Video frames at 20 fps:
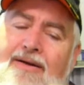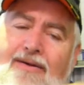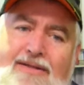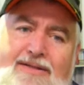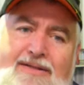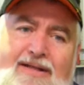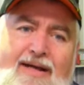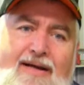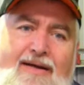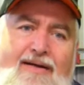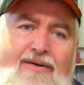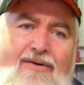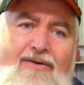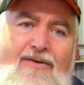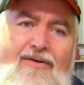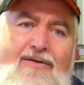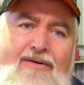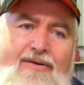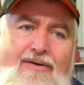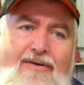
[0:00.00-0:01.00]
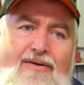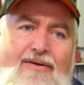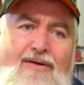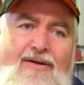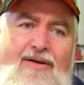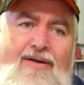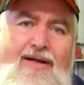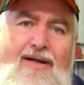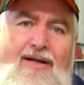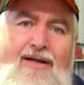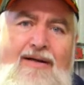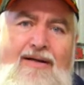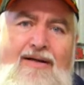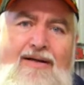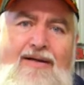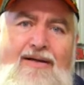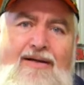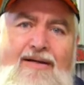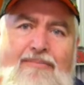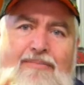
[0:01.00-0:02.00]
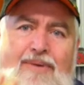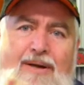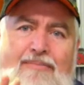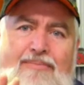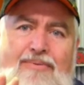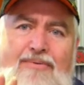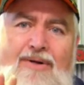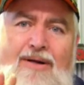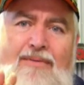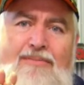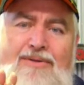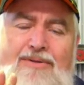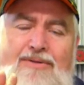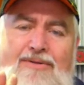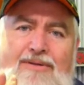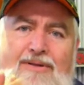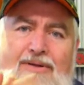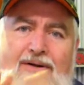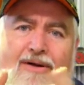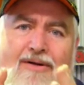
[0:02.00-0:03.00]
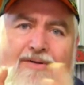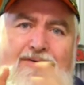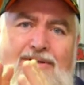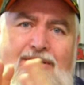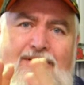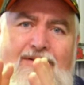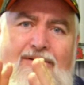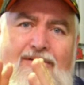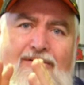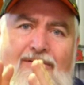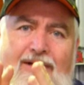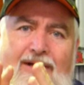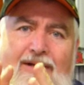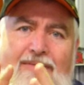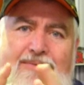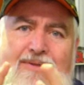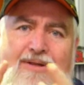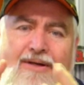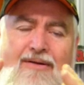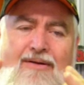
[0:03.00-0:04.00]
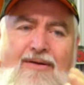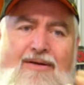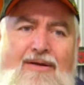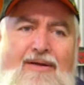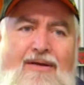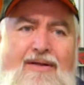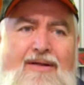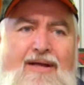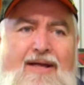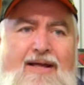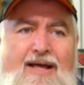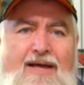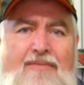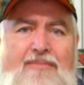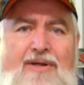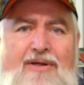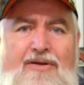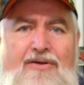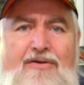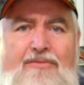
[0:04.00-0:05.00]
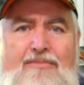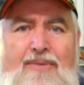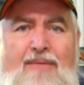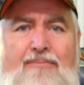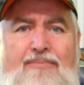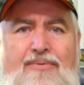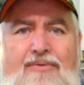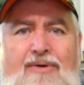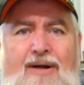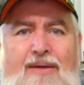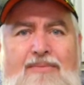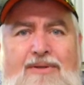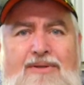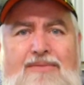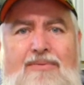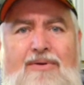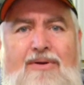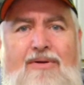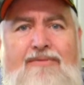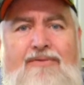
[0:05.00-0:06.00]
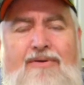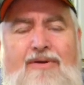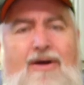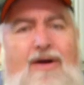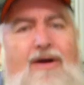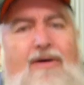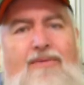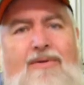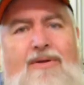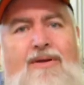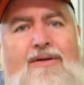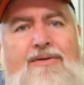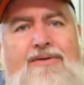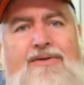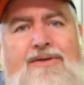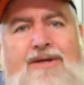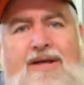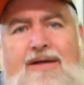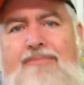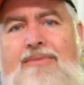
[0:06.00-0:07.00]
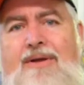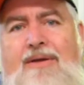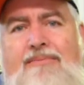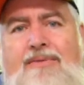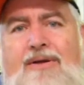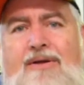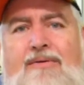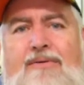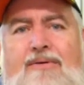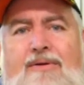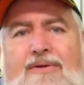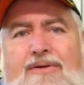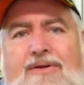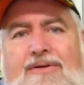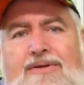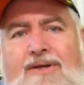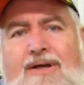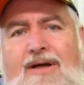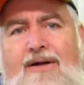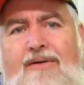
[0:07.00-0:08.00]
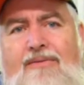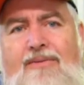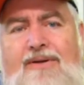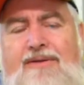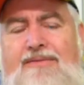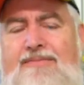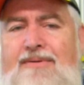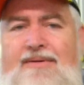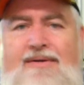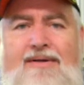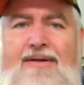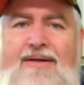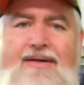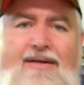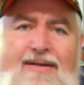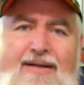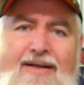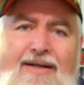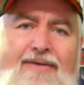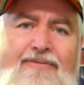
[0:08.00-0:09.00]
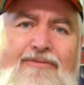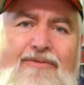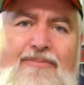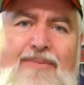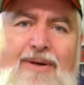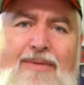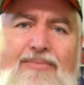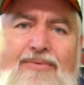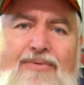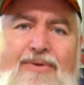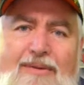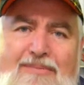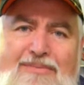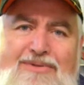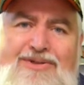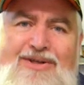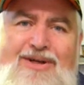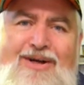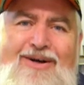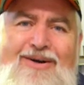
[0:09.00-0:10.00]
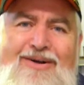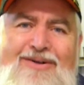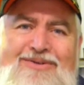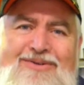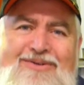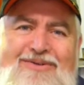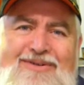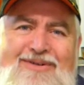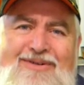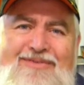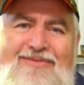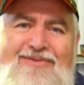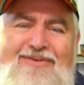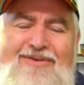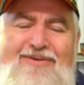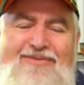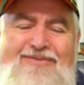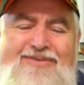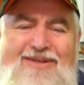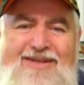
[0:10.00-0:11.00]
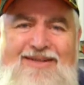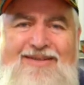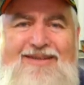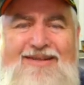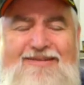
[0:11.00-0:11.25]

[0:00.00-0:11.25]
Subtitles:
I sat it on, and then the bumper rubbers, the holes didn't line up, so they gave me new bumper rubbers, but I thought, oh well, I'll just keep them new and I'll use the old ones. But they're different bumper rubbers, the holes are a different offset.